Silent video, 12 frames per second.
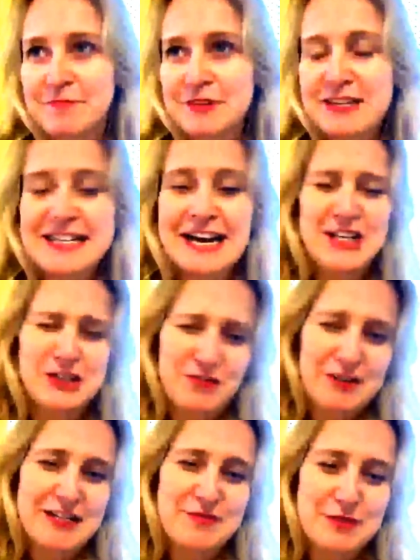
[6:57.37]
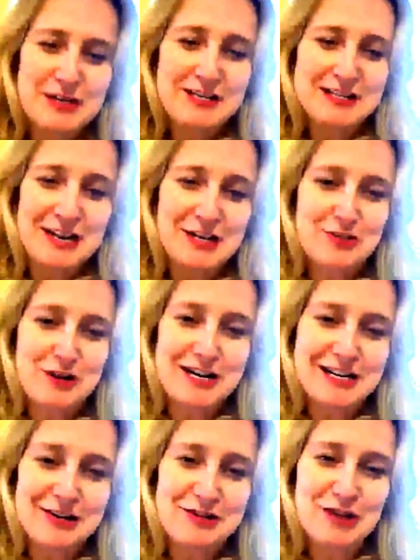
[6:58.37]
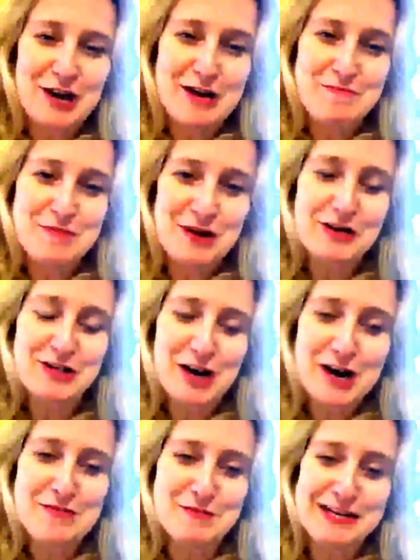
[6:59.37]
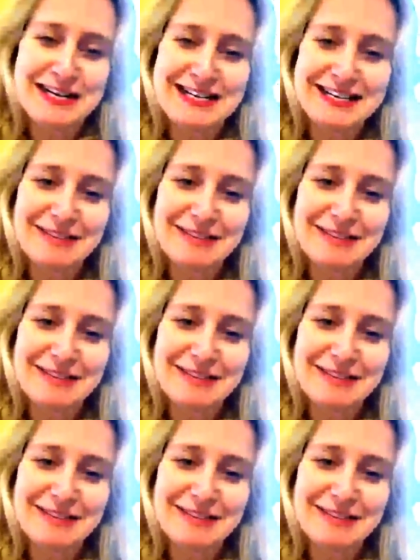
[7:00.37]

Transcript: catastrophe is a bit exaggerated. I'll try and be